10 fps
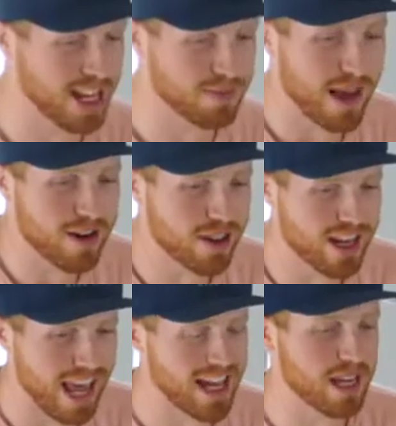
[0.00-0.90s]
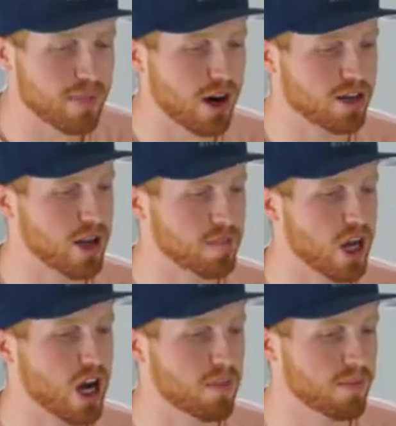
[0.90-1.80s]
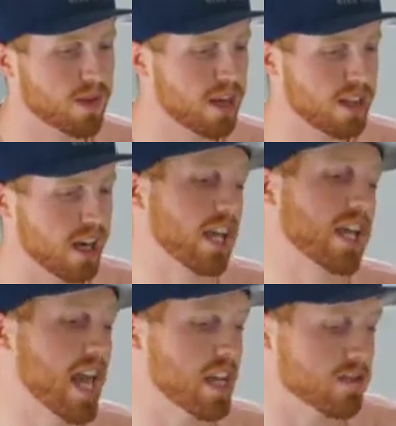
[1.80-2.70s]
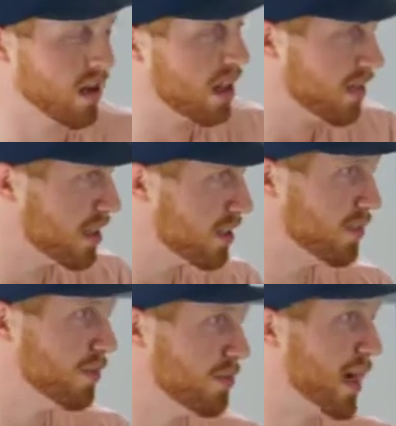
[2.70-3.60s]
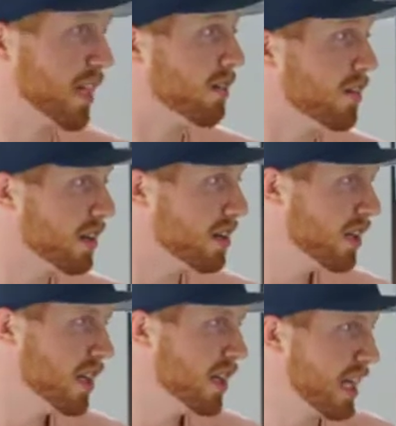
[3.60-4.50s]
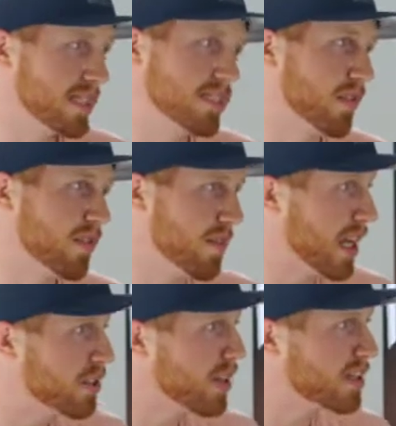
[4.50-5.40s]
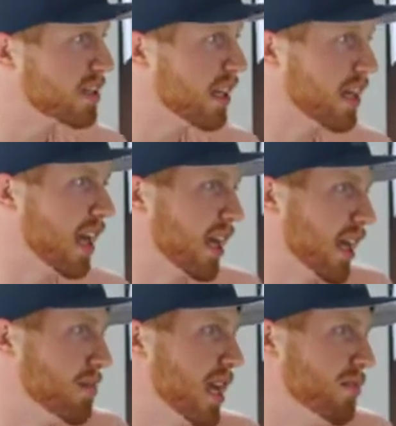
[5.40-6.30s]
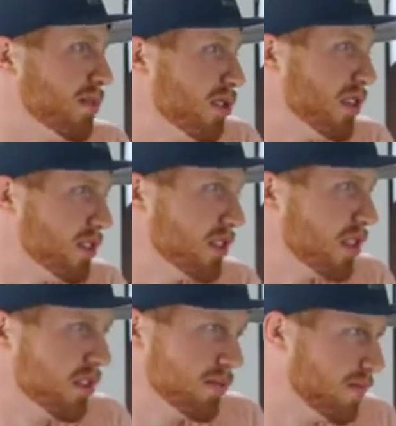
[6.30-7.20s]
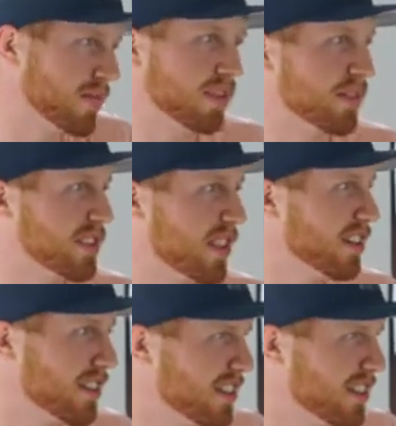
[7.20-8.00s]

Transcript: it's better than any part-time job that I can get. It's relevant to my career. It's stuff I'm interested in, and I get paid more. So it works out.